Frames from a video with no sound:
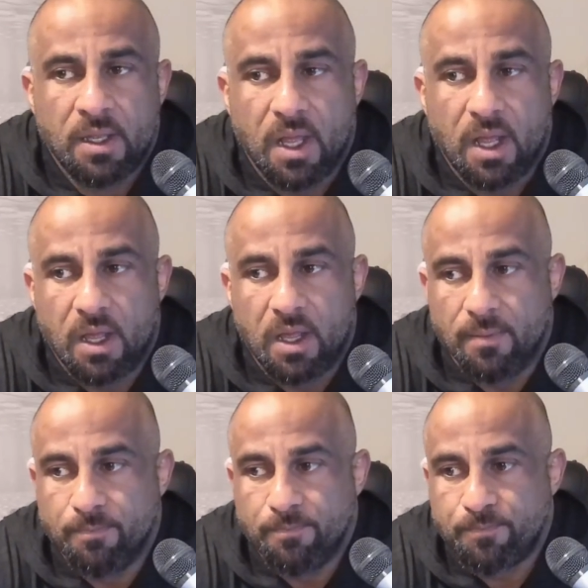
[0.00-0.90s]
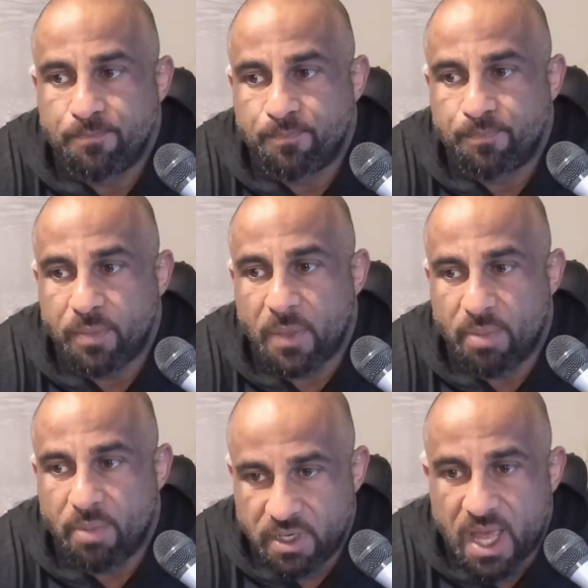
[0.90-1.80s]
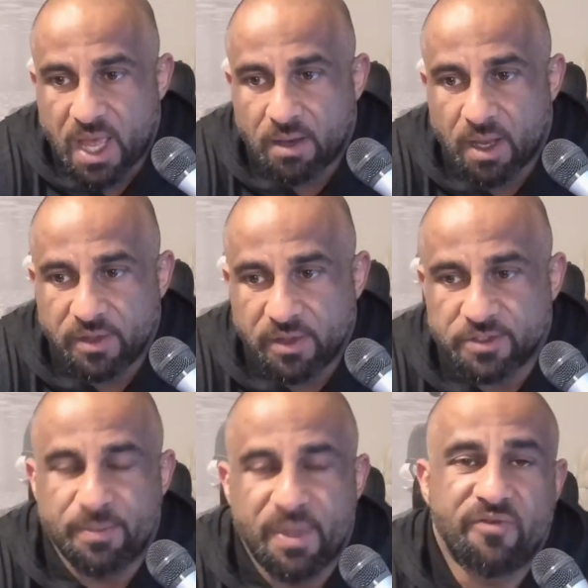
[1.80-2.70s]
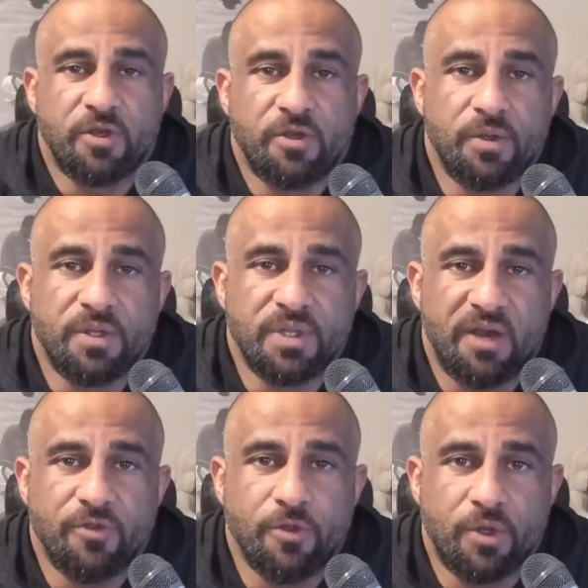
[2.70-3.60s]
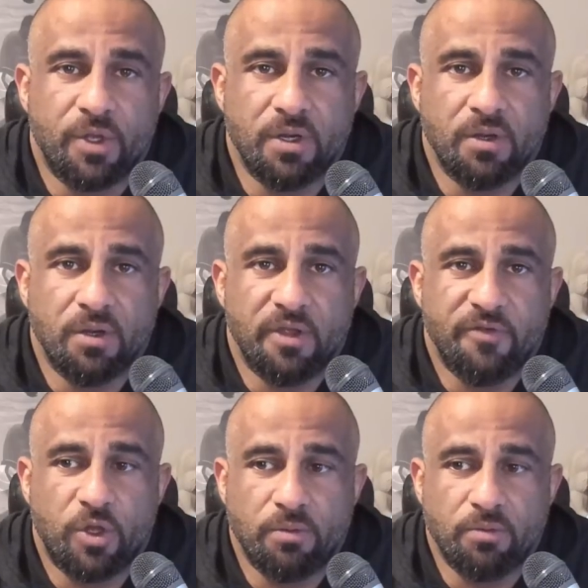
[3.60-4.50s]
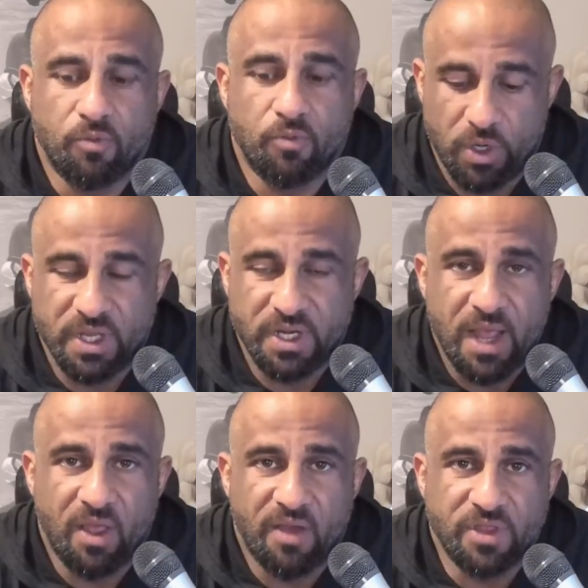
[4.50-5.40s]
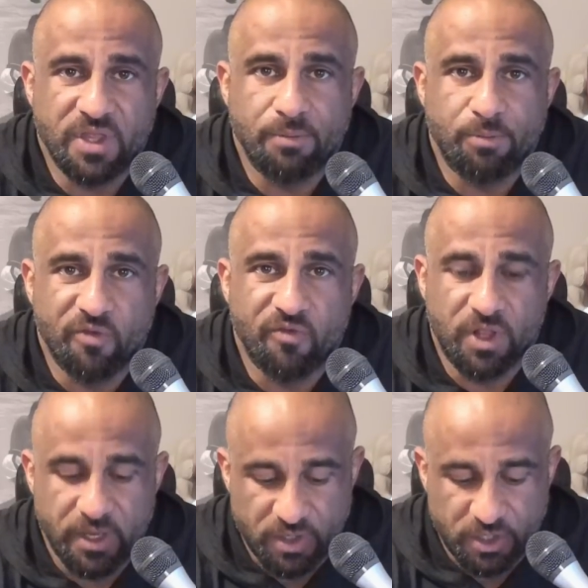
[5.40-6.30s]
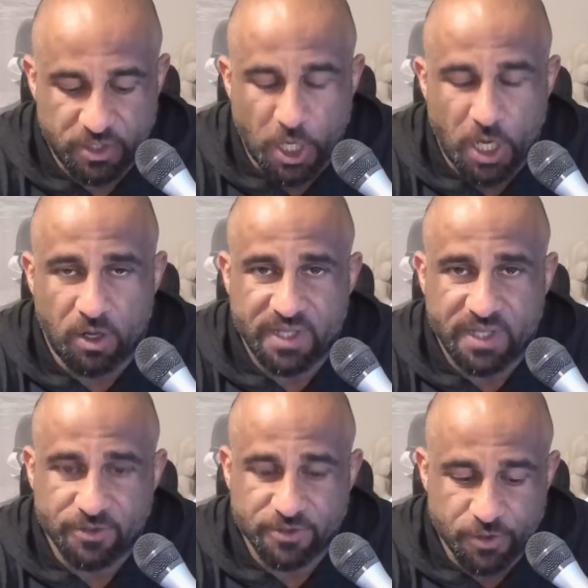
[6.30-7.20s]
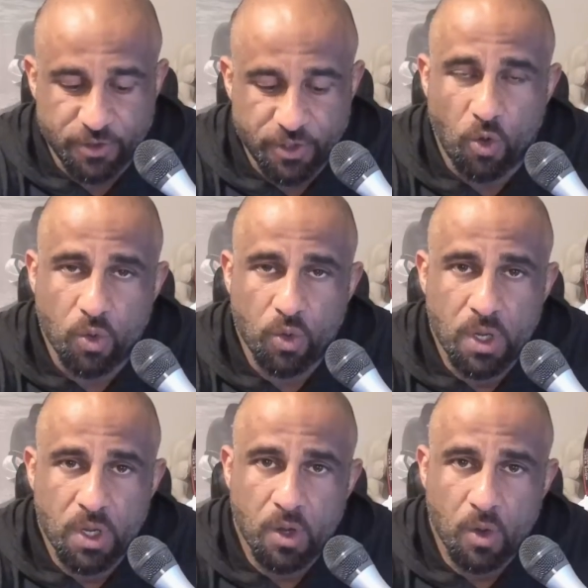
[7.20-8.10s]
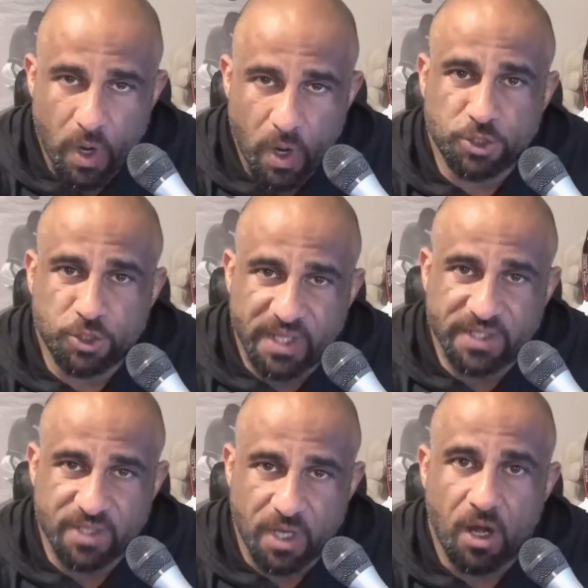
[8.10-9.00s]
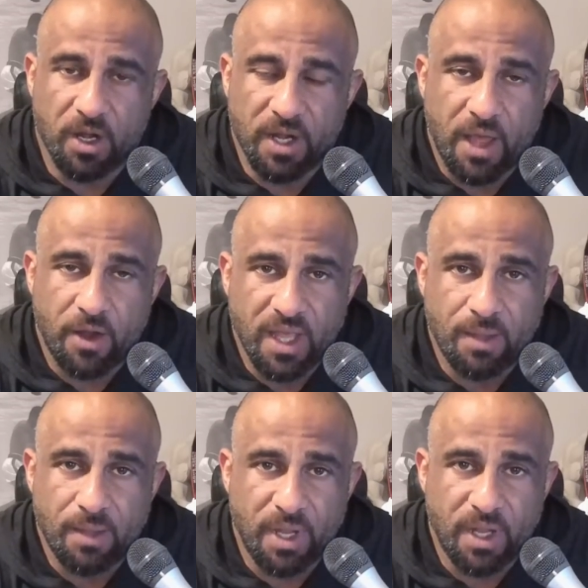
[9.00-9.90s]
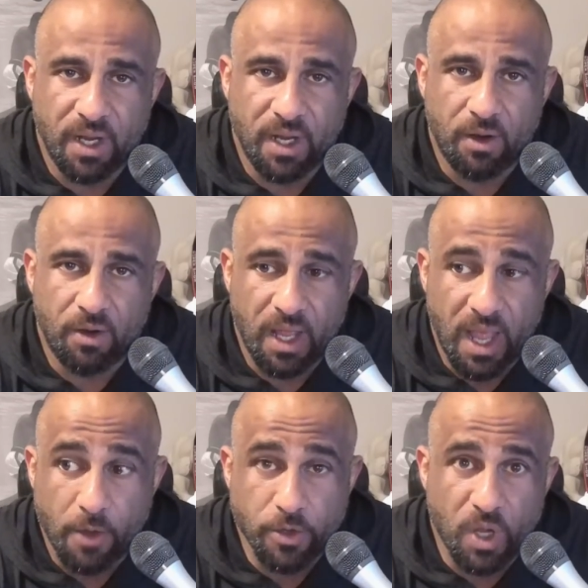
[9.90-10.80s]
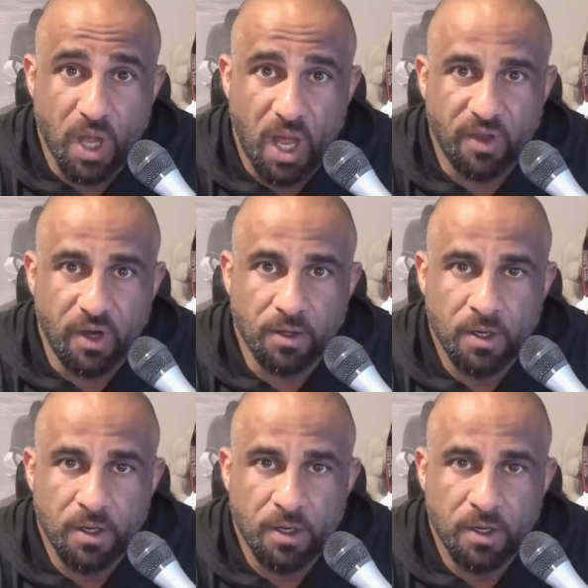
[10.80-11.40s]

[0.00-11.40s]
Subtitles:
But yeah, I think there's a benefit to doing that. If you can really nail everything perfectly and jot it all down, so you know what your trends are and how to get big and how you got there.